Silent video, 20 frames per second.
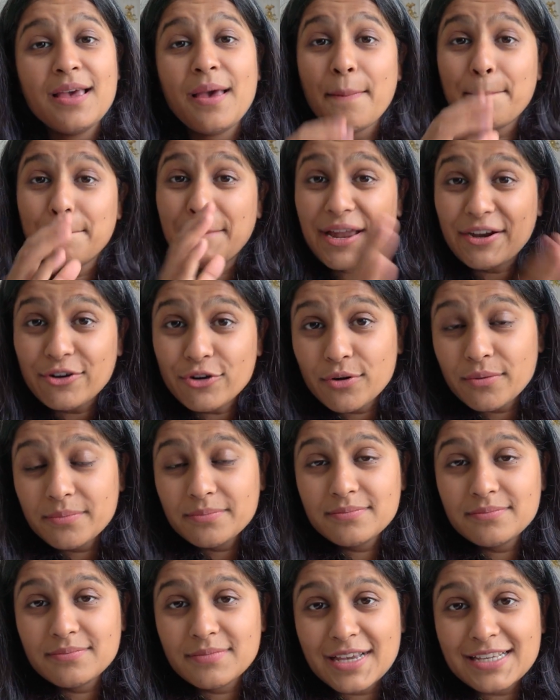
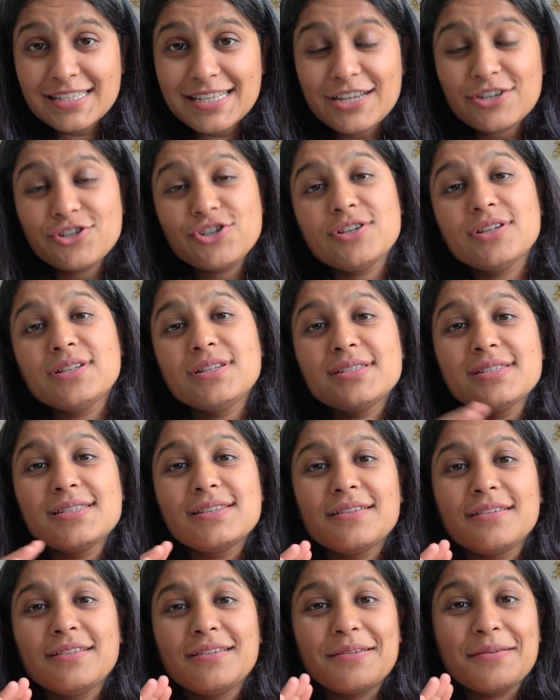bedroom essentials,
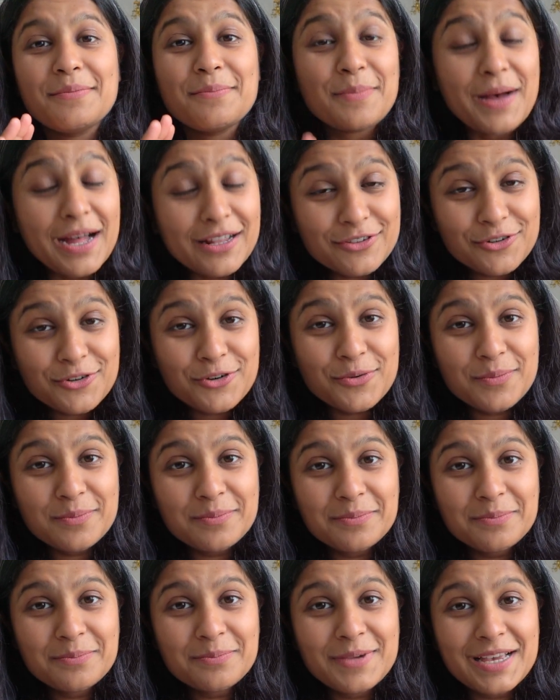
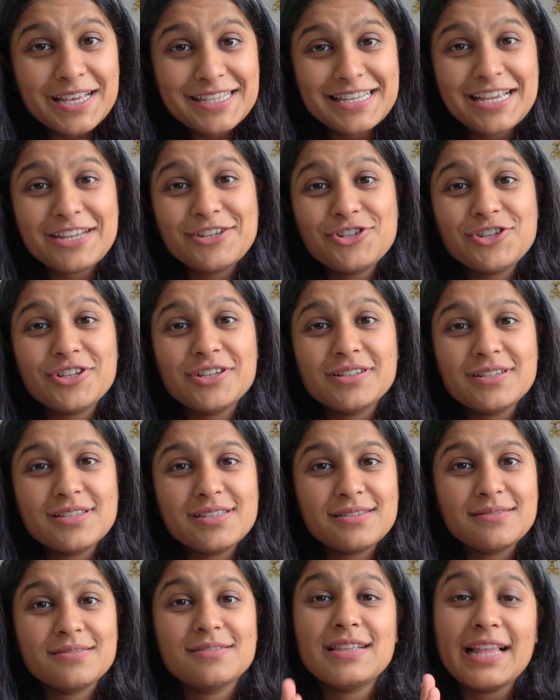bathroom
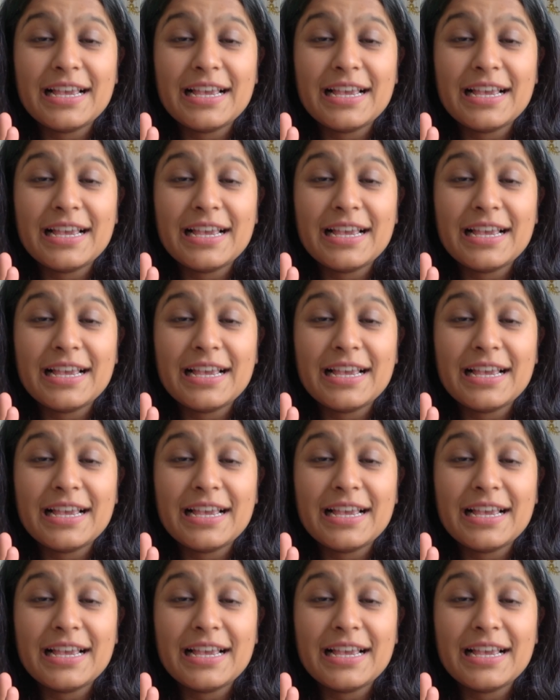essentials